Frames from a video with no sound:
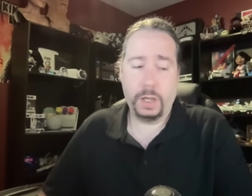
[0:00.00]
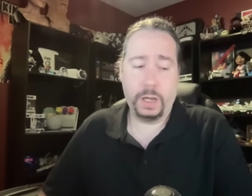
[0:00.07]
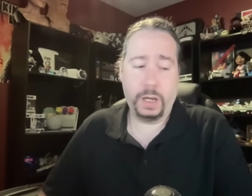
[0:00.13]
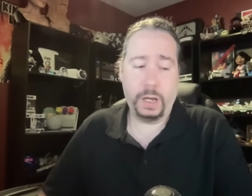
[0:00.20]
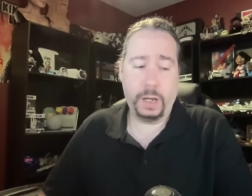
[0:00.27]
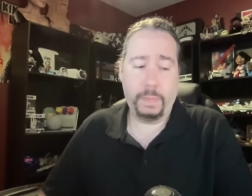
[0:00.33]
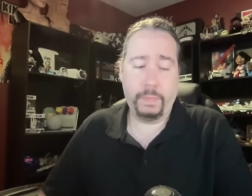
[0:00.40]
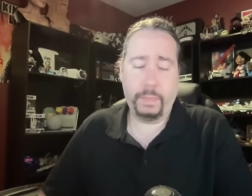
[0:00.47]

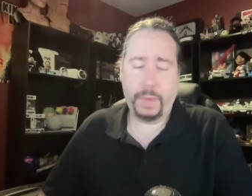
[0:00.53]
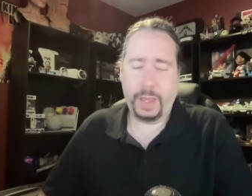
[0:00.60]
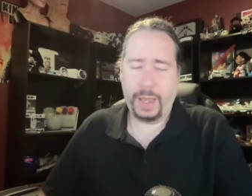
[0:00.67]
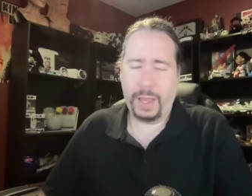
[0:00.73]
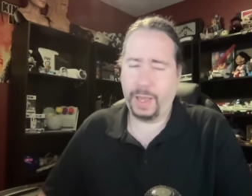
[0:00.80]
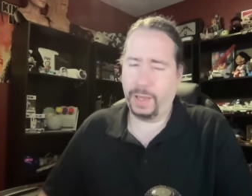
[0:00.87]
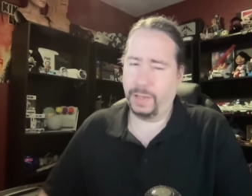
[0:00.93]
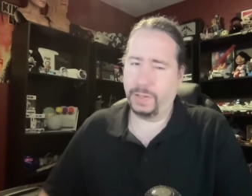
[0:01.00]
um,
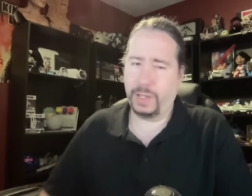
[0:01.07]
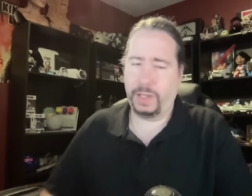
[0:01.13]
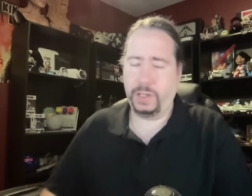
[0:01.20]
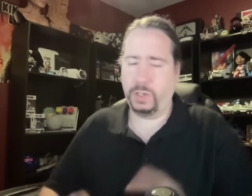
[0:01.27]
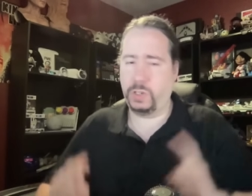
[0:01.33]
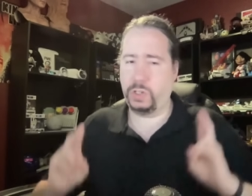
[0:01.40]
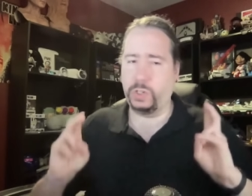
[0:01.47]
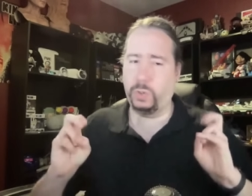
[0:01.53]
has a
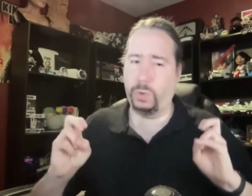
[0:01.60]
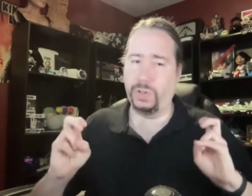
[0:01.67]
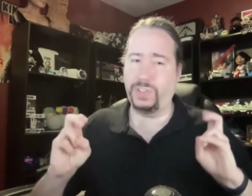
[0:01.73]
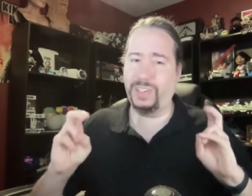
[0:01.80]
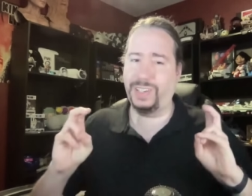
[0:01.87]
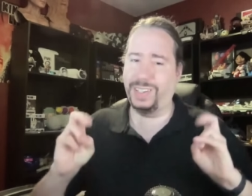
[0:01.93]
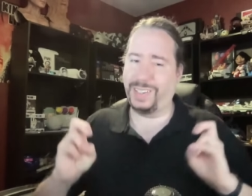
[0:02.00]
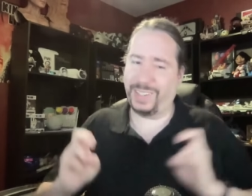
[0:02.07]

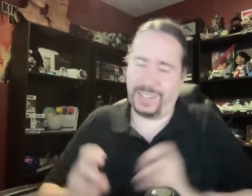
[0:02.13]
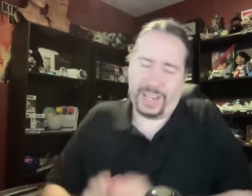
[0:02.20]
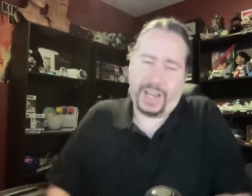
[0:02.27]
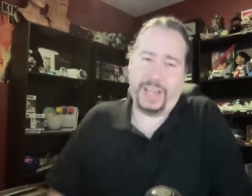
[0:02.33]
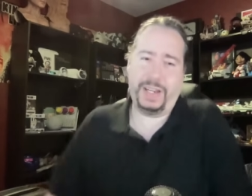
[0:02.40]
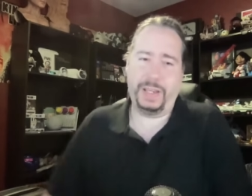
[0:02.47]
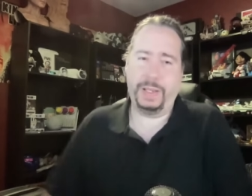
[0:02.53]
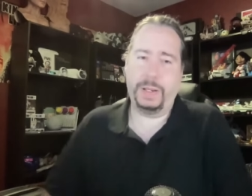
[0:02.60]
sources
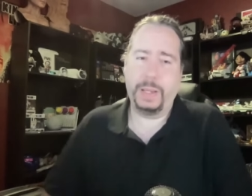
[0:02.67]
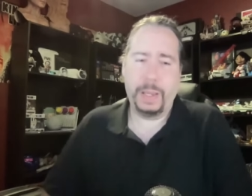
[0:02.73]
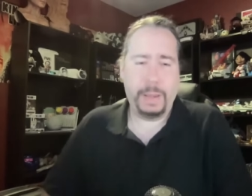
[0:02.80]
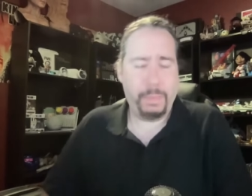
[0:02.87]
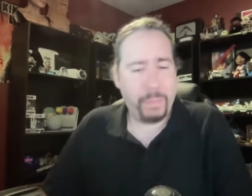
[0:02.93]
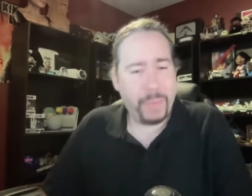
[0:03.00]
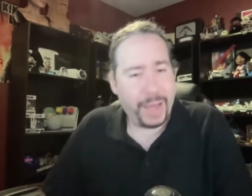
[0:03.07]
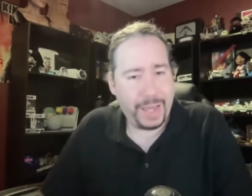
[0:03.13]
cited
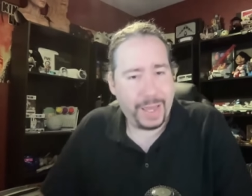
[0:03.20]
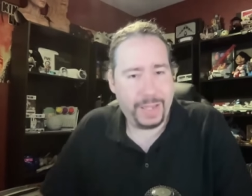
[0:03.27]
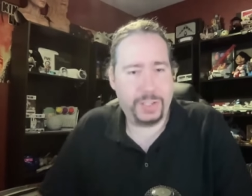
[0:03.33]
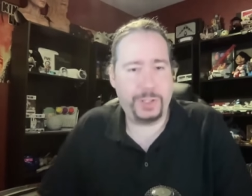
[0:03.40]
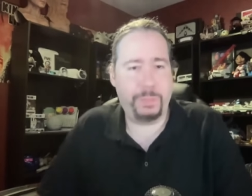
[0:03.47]
paste